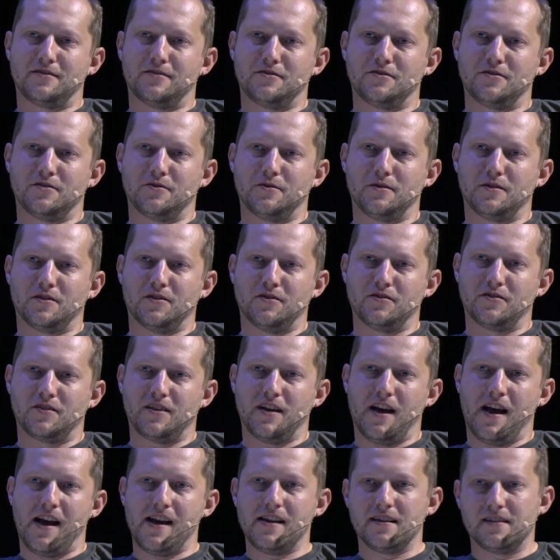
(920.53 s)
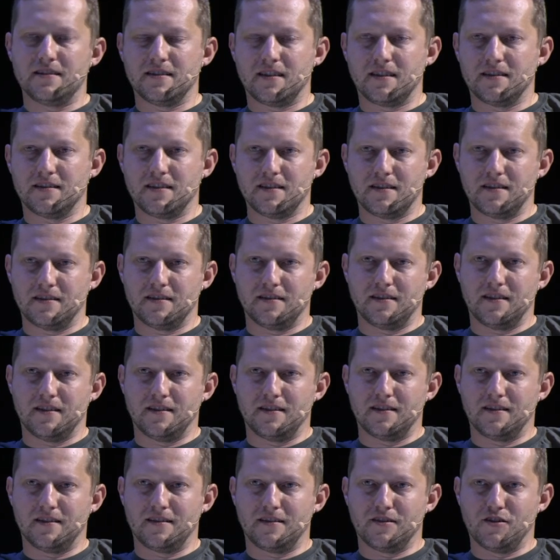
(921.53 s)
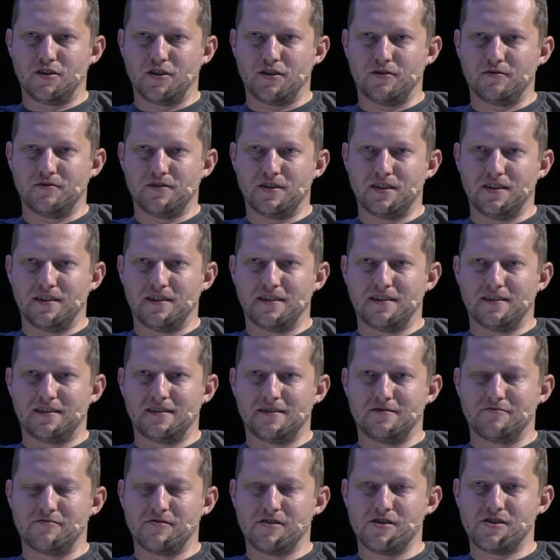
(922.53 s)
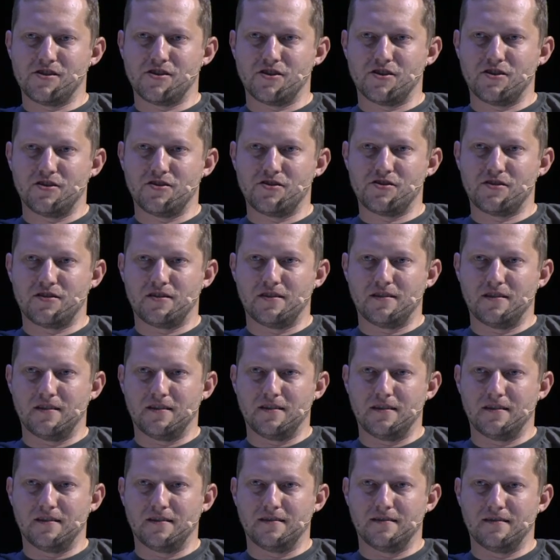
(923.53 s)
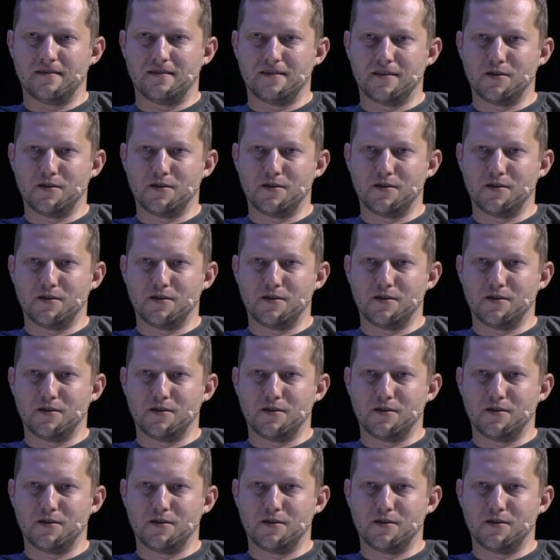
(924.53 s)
to do it on the island and didn't research the